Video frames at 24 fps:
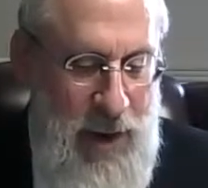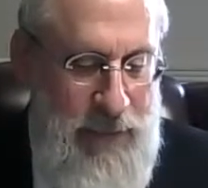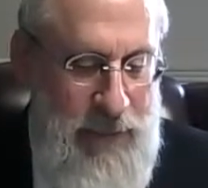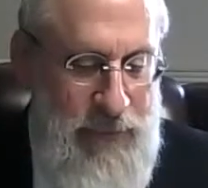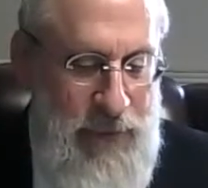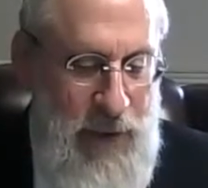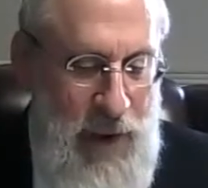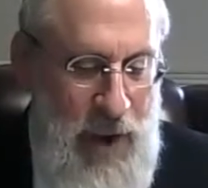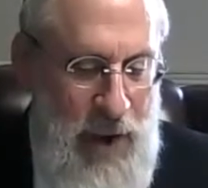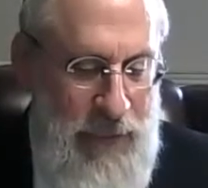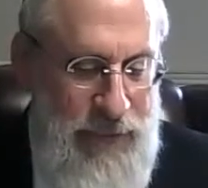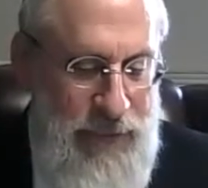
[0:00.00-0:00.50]

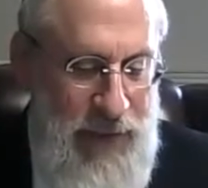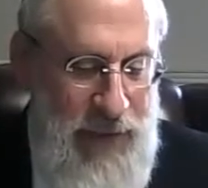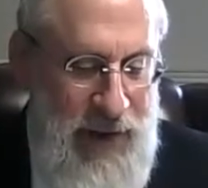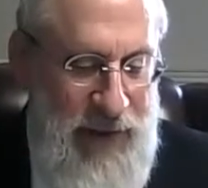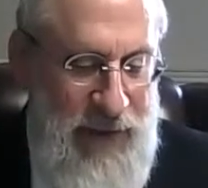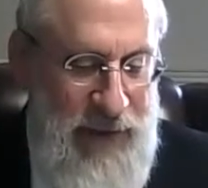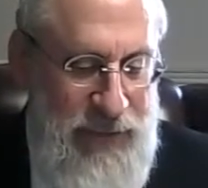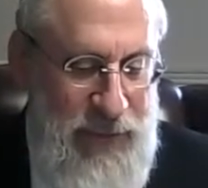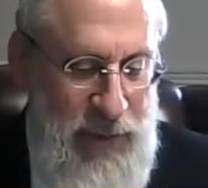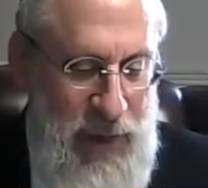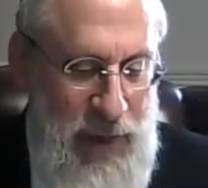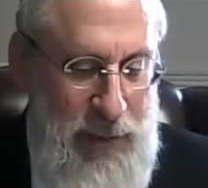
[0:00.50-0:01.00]
V'hafach
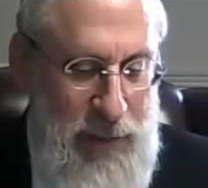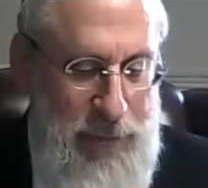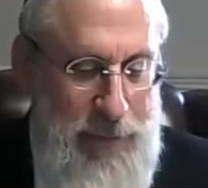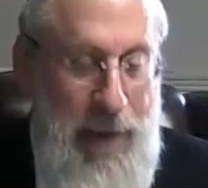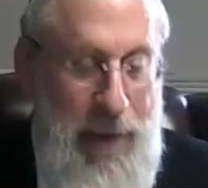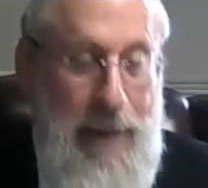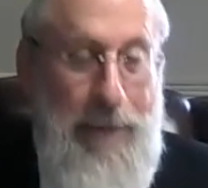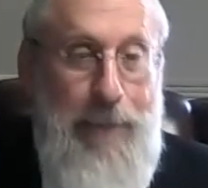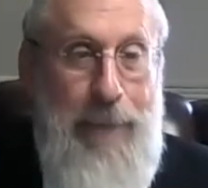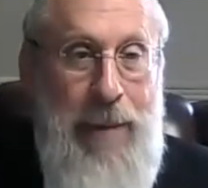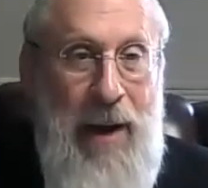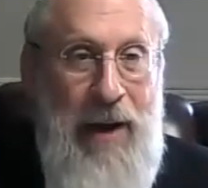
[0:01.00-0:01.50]
Yisrael
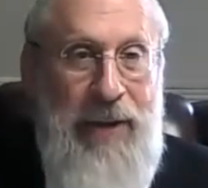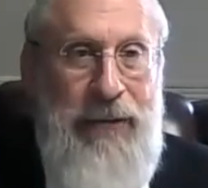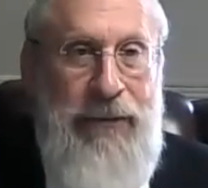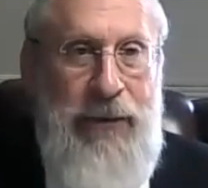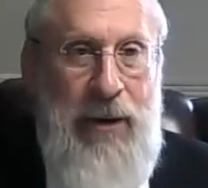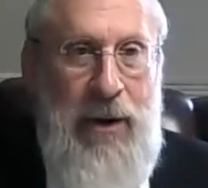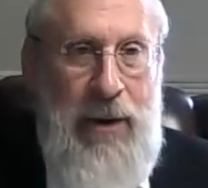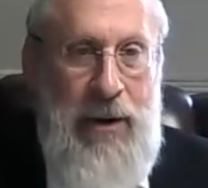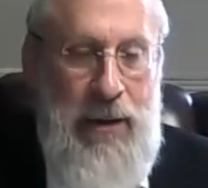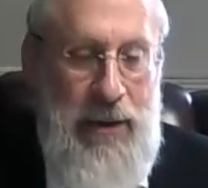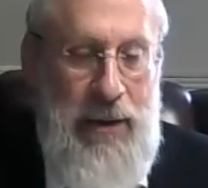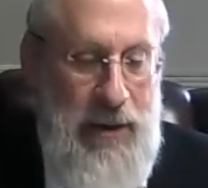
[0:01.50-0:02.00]

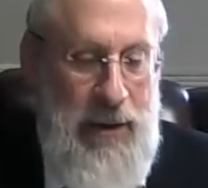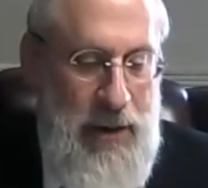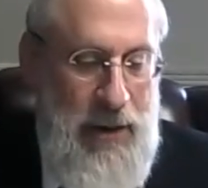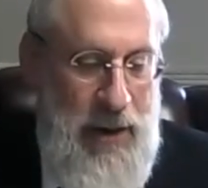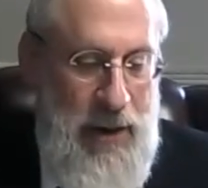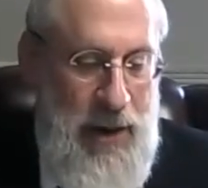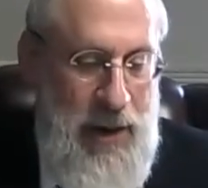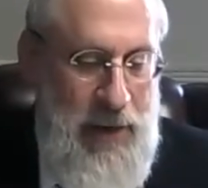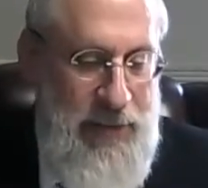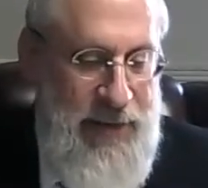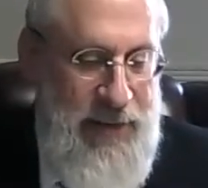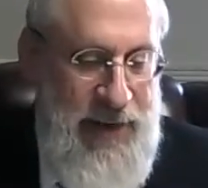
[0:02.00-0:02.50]
basar.
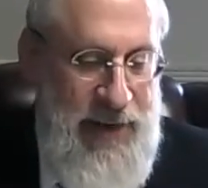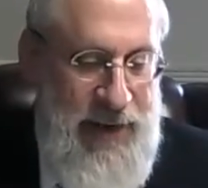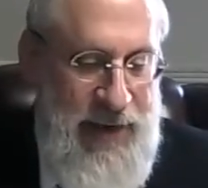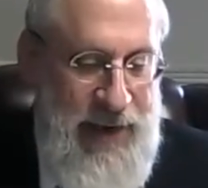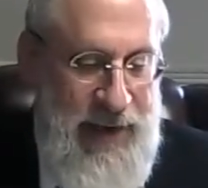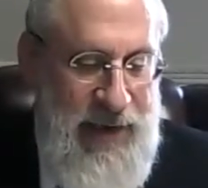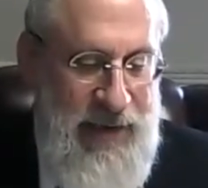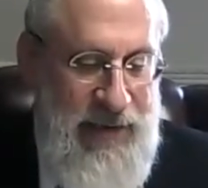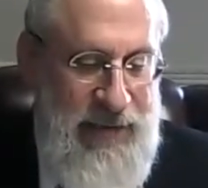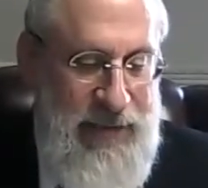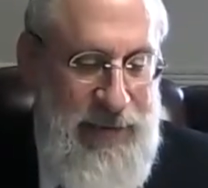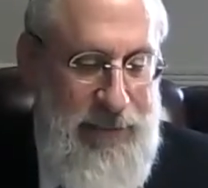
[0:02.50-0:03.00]
Here
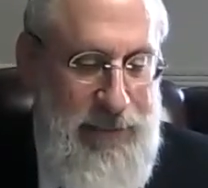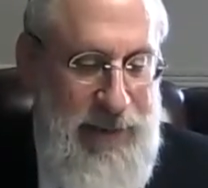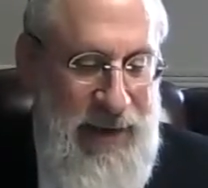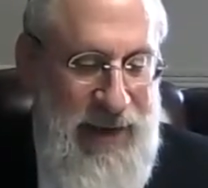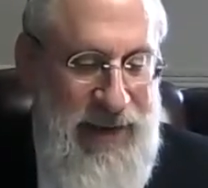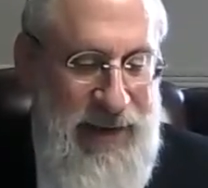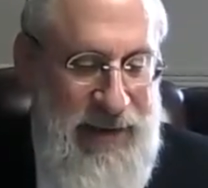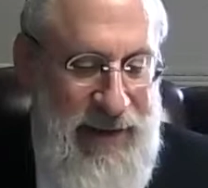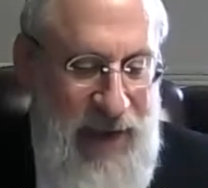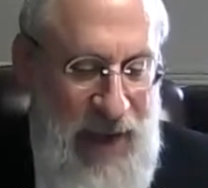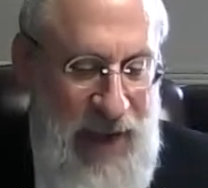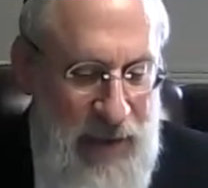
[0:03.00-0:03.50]

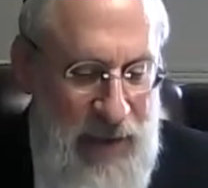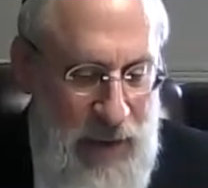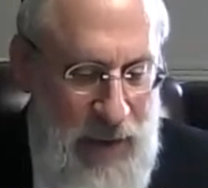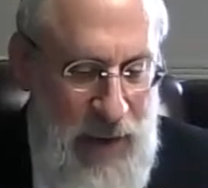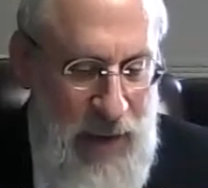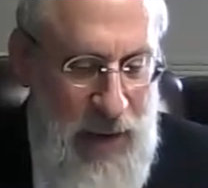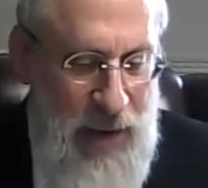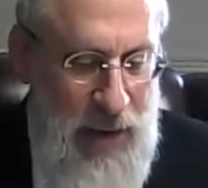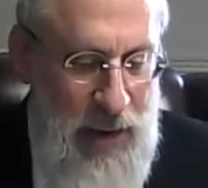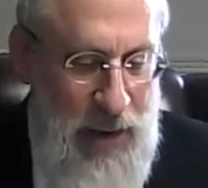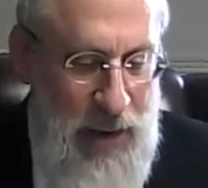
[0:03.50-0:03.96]
the